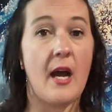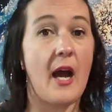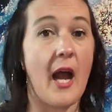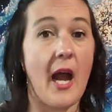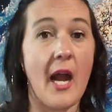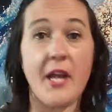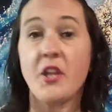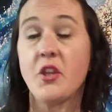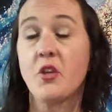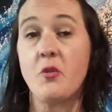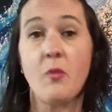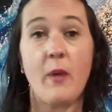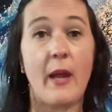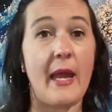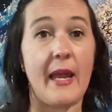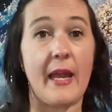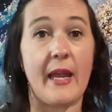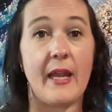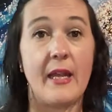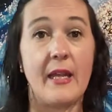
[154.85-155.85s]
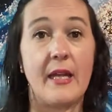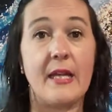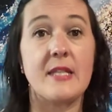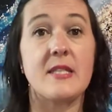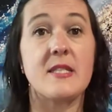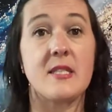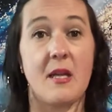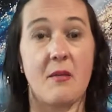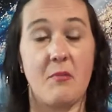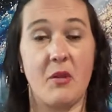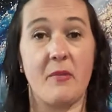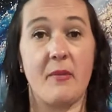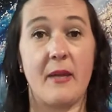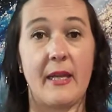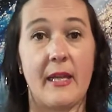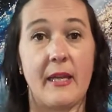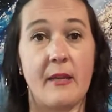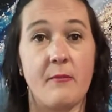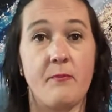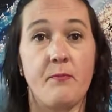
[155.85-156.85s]
Either way is
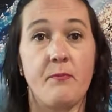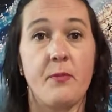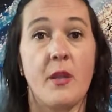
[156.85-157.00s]
sublimating.